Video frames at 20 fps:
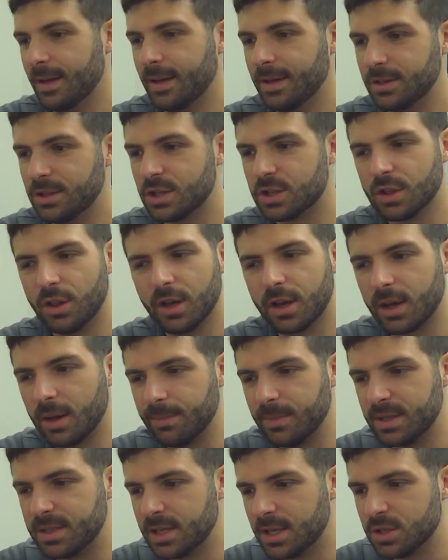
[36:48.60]
Just look
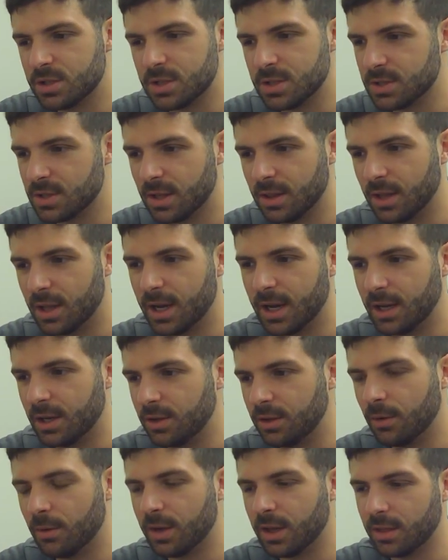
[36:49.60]
up the tensions online.
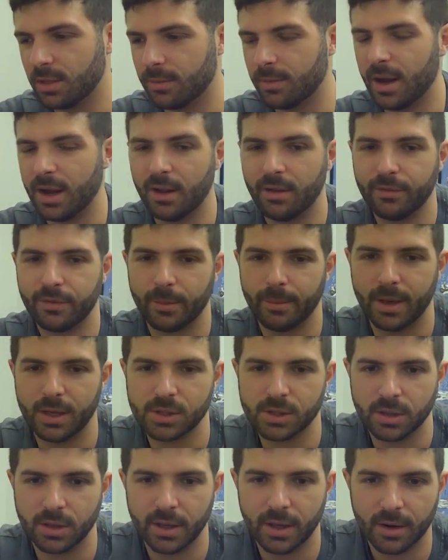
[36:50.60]
You'll get the right
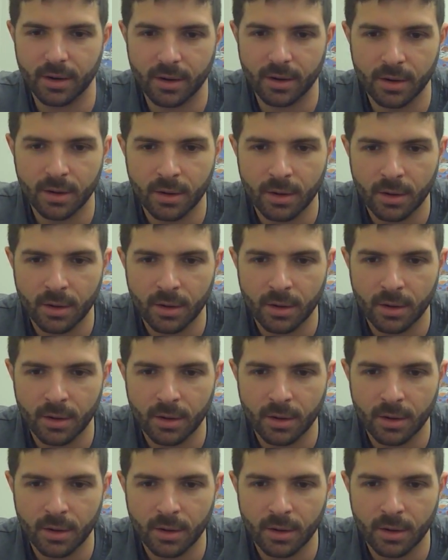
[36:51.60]
information there.